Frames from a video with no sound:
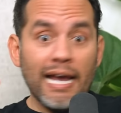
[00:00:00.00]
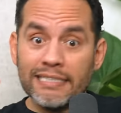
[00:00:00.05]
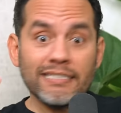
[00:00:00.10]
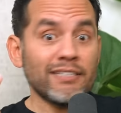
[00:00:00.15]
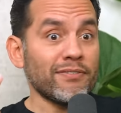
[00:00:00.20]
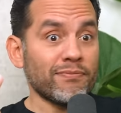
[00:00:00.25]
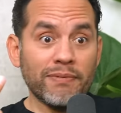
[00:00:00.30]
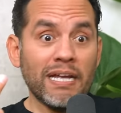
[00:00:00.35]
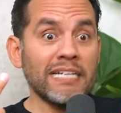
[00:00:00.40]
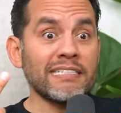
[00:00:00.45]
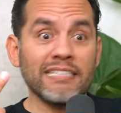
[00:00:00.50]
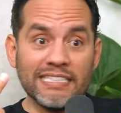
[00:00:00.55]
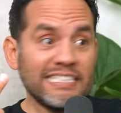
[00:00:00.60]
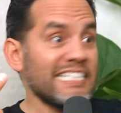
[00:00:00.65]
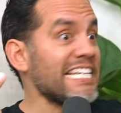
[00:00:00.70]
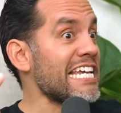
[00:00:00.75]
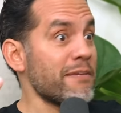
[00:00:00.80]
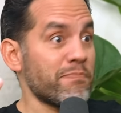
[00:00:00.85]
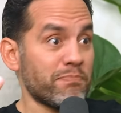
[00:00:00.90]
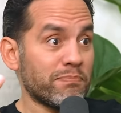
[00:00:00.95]
It's a it's a
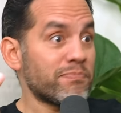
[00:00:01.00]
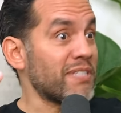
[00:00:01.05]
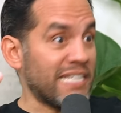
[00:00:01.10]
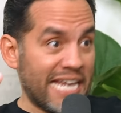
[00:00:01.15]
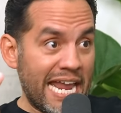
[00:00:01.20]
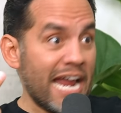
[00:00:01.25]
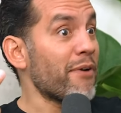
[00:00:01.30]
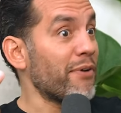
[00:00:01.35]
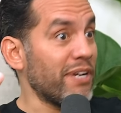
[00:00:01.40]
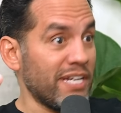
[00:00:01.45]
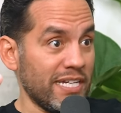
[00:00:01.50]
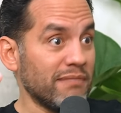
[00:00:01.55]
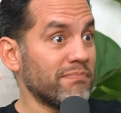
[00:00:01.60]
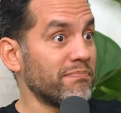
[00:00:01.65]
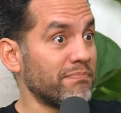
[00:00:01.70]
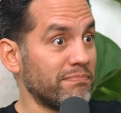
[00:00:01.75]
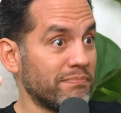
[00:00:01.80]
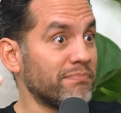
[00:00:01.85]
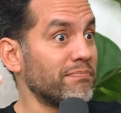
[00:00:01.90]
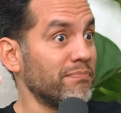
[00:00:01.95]
deep, scary
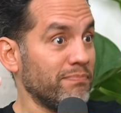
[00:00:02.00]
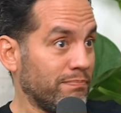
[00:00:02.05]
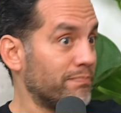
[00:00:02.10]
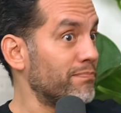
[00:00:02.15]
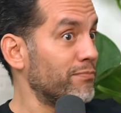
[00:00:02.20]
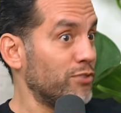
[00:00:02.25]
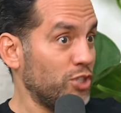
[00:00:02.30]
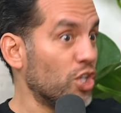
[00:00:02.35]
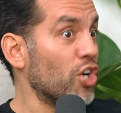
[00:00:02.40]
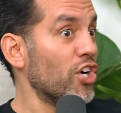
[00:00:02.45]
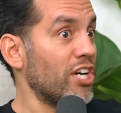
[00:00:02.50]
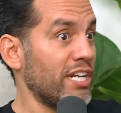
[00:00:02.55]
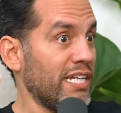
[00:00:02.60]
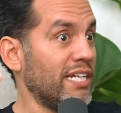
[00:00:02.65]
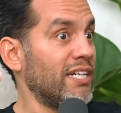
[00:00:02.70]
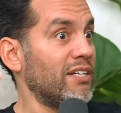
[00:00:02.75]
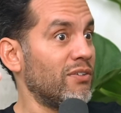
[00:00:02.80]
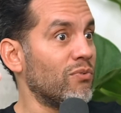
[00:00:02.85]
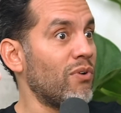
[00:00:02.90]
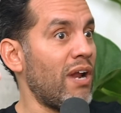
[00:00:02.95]
yeah.
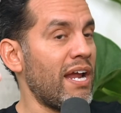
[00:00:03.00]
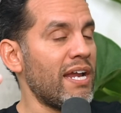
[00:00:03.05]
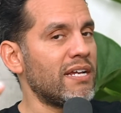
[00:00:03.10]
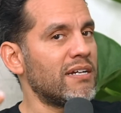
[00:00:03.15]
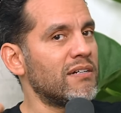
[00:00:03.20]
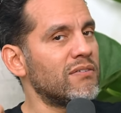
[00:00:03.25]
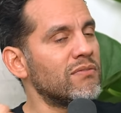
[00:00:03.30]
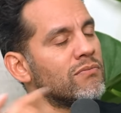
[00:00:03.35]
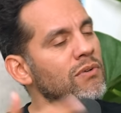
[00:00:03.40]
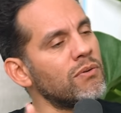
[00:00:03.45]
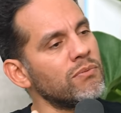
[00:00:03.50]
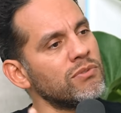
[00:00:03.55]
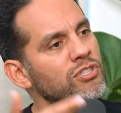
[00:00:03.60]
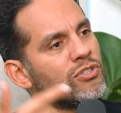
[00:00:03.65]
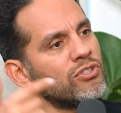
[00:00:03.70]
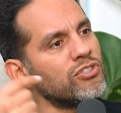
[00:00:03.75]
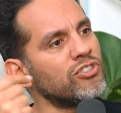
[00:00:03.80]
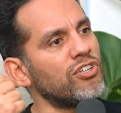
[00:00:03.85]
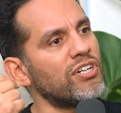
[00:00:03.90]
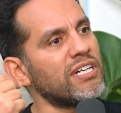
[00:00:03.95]
journey, right? What was
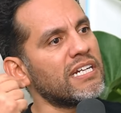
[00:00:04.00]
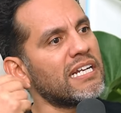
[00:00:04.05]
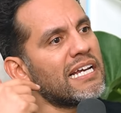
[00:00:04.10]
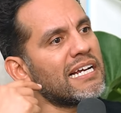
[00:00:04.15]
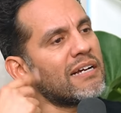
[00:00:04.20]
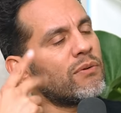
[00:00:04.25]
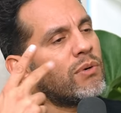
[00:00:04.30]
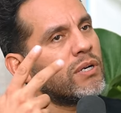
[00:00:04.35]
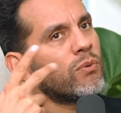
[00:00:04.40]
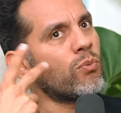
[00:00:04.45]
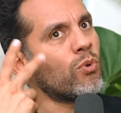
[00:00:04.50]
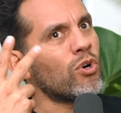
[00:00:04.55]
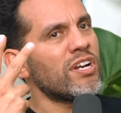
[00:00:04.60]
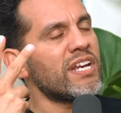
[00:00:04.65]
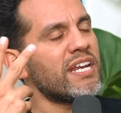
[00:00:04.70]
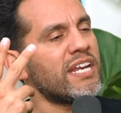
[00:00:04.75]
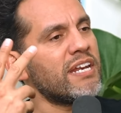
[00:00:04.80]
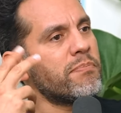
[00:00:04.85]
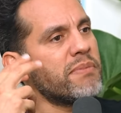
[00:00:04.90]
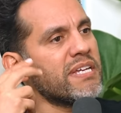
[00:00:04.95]
your journey like? What where
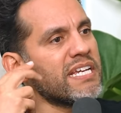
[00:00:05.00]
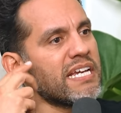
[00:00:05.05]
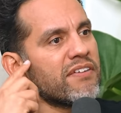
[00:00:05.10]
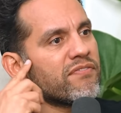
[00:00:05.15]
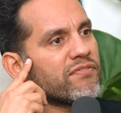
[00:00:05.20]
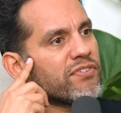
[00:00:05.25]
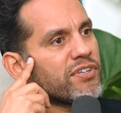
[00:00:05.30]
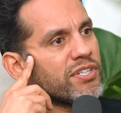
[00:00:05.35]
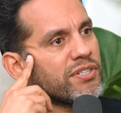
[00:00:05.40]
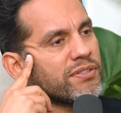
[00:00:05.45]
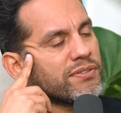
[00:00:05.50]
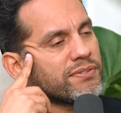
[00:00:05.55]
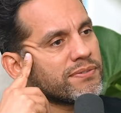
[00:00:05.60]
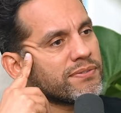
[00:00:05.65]
did it begin for you?